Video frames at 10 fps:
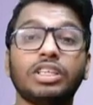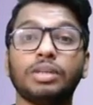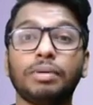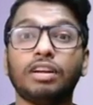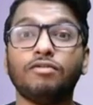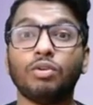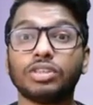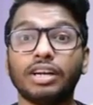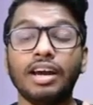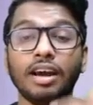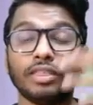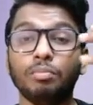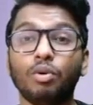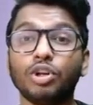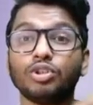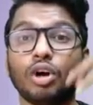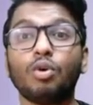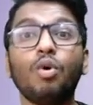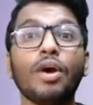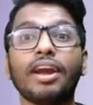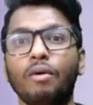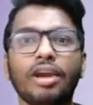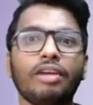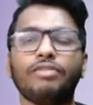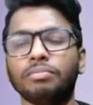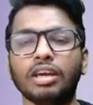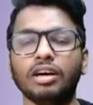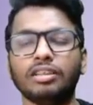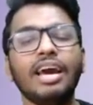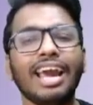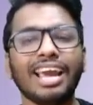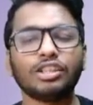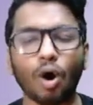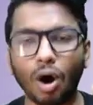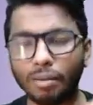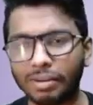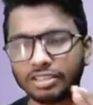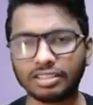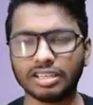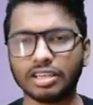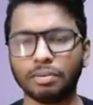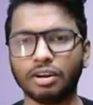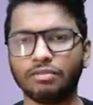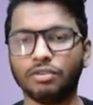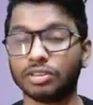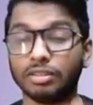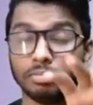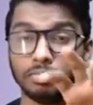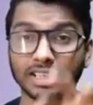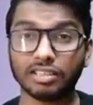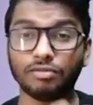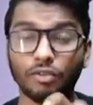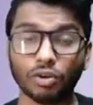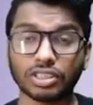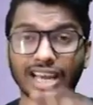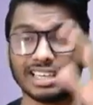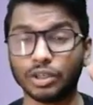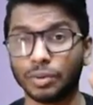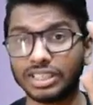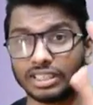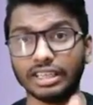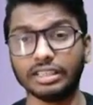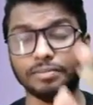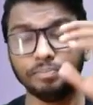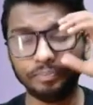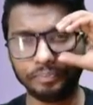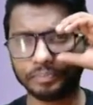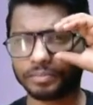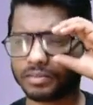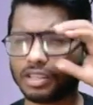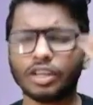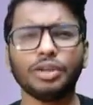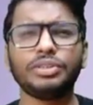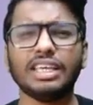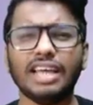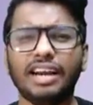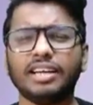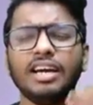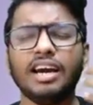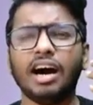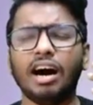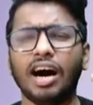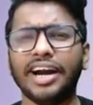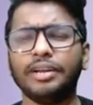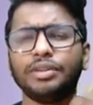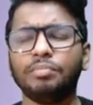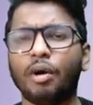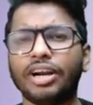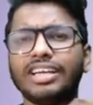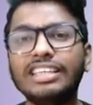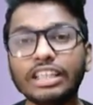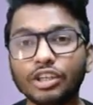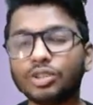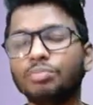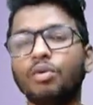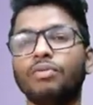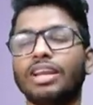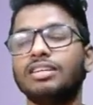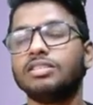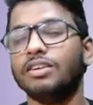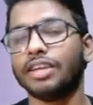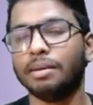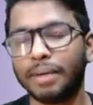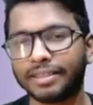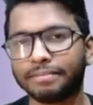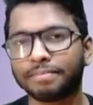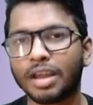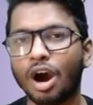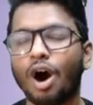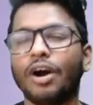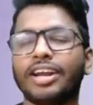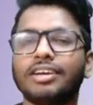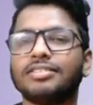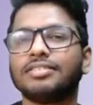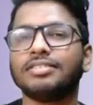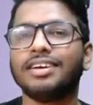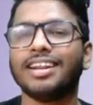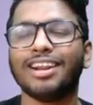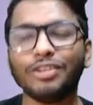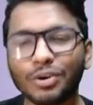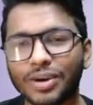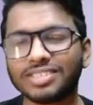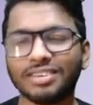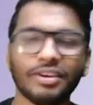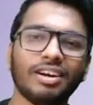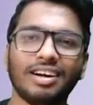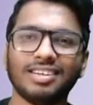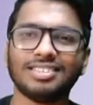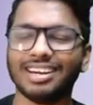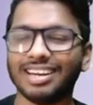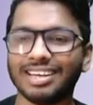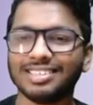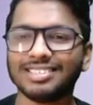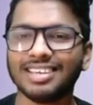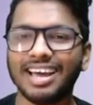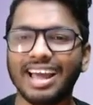centripetal force, that the moon is not going away from the earth. It's all because of centripetal force, because the force is acting towards the center. You see that the body continues to move in a circular path. Alright, guys. Now the question that we want to understand is,